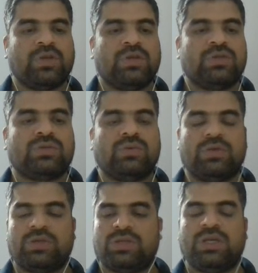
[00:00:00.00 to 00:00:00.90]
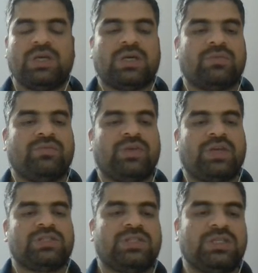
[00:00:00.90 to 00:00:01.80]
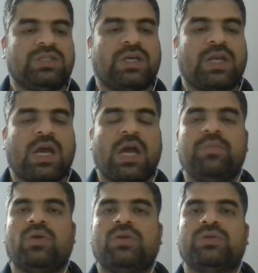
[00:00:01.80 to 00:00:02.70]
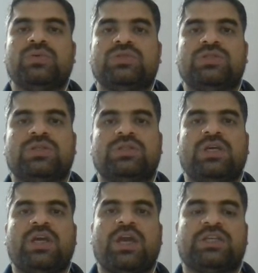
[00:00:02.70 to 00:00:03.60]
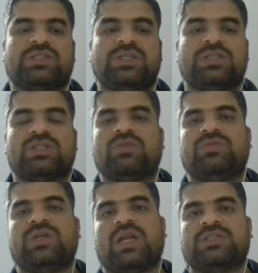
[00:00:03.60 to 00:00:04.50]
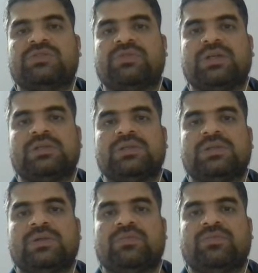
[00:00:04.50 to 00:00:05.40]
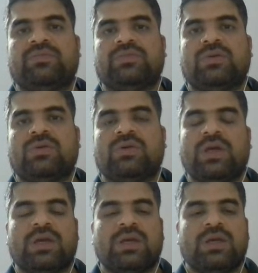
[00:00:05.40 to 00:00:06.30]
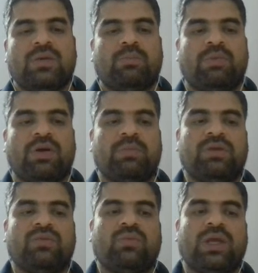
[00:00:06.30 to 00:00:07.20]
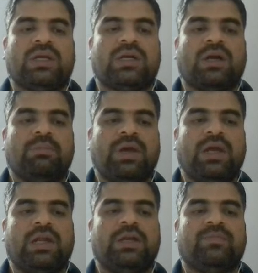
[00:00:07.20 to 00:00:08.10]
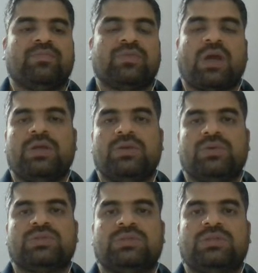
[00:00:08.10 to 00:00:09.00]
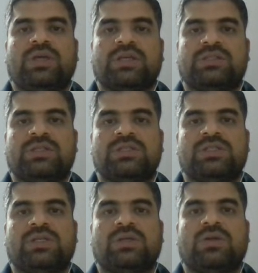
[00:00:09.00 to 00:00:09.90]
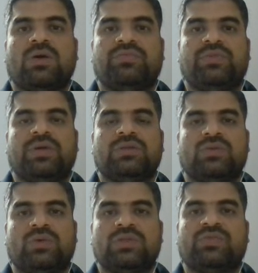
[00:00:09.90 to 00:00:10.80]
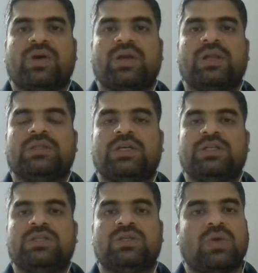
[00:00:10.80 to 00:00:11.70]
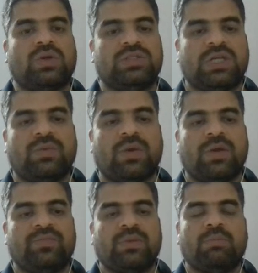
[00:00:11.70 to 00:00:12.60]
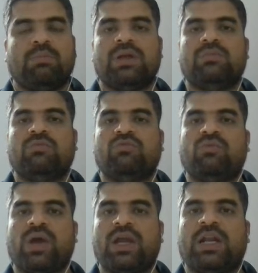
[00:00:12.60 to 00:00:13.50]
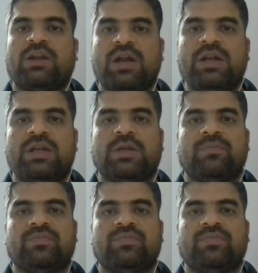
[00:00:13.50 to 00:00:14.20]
So here we can see that I'm not using the extension of the class file. Okay, but while compiling I used the extension of the source file, that is a .java, but while running